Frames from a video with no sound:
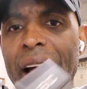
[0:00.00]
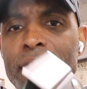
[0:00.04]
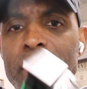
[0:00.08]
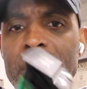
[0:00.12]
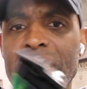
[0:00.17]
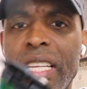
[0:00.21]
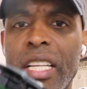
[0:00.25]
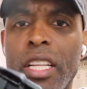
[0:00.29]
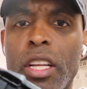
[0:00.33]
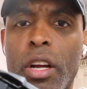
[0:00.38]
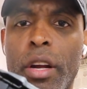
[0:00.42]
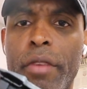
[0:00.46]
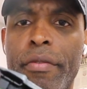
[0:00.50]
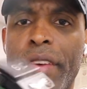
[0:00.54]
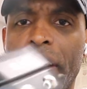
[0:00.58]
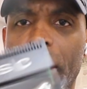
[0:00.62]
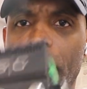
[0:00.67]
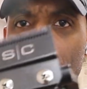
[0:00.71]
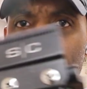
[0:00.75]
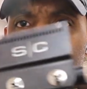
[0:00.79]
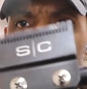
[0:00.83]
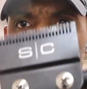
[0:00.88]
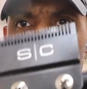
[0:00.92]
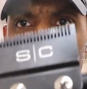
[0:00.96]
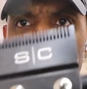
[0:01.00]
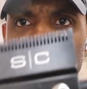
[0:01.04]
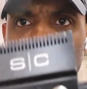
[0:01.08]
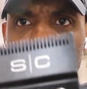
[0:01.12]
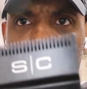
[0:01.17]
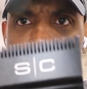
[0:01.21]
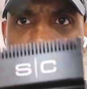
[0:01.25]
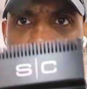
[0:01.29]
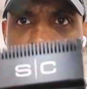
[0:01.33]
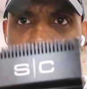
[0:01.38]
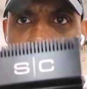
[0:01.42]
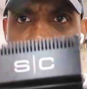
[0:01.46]
this in the configuration with the
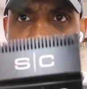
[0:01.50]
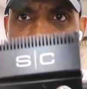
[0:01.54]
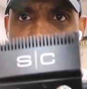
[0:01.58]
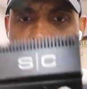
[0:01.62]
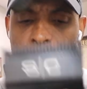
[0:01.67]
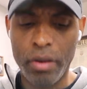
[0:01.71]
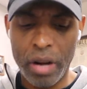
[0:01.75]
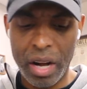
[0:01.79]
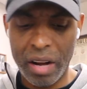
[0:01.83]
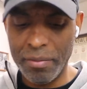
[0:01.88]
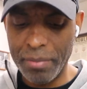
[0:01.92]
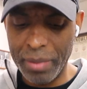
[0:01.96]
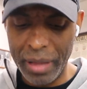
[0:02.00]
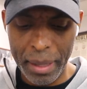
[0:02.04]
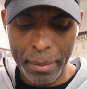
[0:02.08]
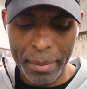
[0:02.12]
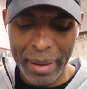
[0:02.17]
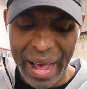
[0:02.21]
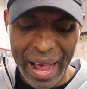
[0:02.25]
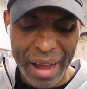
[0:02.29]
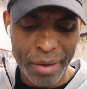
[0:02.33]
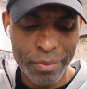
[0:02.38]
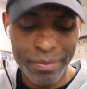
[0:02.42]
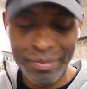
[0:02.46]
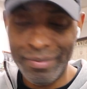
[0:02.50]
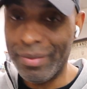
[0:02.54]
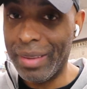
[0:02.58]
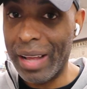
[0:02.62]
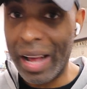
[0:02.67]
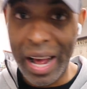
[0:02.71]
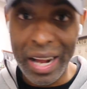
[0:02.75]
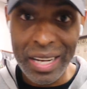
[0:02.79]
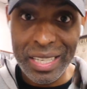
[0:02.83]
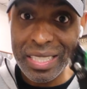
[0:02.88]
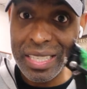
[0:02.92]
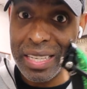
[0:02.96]
regular Stylecraft blade, but
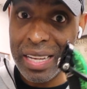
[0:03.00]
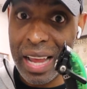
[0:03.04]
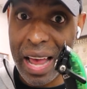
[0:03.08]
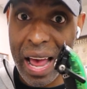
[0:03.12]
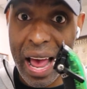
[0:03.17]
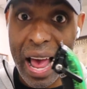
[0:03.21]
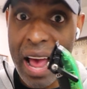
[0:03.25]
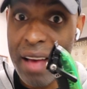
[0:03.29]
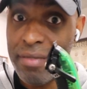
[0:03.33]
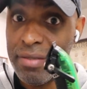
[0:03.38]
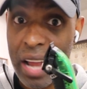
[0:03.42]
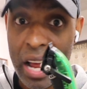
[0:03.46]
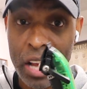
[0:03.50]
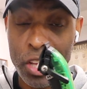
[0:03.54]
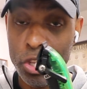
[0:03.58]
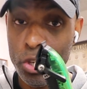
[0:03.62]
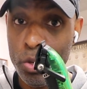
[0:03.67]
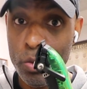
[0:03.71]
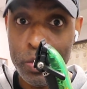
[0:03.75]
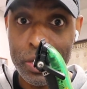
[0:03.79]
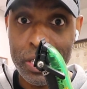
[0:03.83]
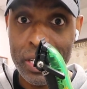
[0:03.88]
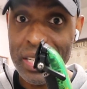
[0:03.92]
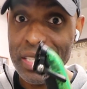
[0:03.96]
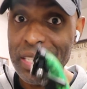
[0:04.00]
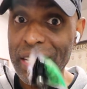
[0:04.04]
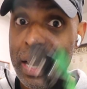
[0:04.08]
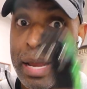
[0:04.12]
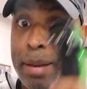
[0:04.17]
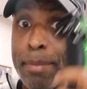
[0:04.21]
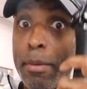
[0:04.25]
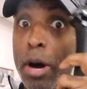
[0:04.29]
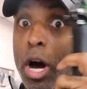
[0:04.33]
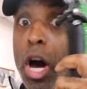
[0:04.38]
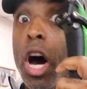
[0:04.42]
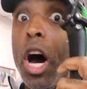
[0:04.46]
honestly, I have not used this
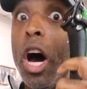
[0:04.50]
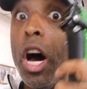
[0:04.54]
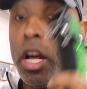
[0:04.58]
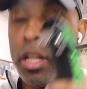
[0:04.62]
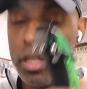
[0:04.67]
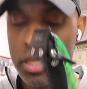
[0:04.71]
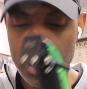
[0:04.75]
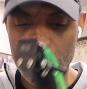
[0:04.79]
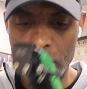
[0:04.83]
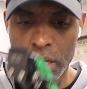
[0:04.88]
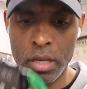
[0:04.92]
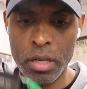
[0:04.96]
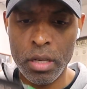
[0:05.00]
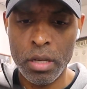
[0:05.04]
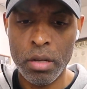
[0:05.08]
in months.